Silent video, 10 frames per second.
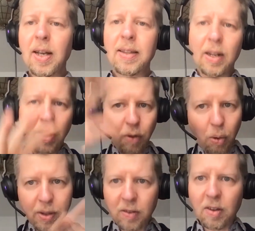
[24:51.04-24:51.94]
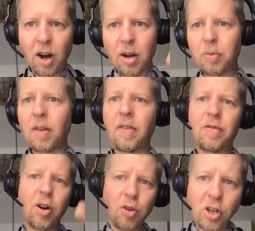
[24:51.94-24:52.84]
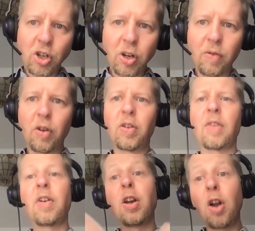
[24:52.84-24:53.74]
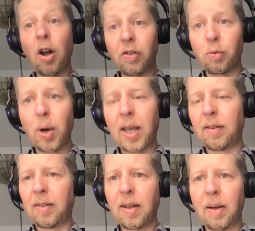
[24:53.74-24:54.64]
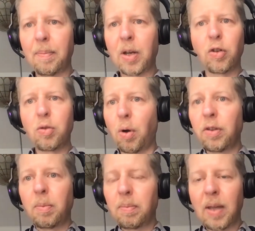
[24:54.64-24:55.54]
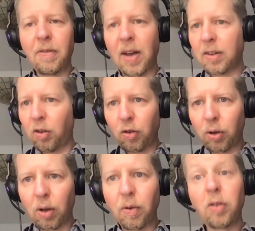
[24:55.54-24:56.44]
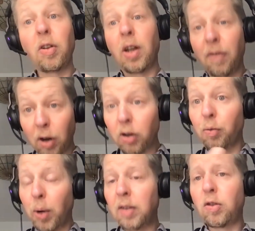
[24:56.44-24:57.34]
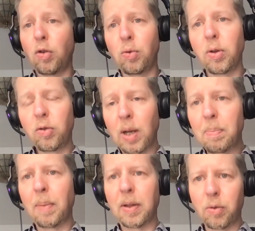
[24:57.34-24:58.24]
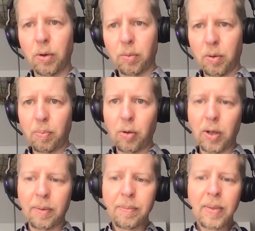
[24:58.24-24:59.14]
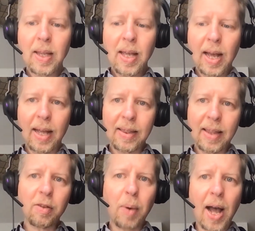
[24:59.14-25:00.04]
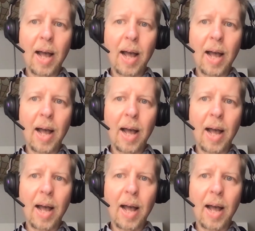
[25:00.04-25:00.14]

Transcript: That you have all these startups, you have a very rich universe, you have a lot of ways, because quantum effects are so universal. You have a lot of ways to implement quantum computing, and that's why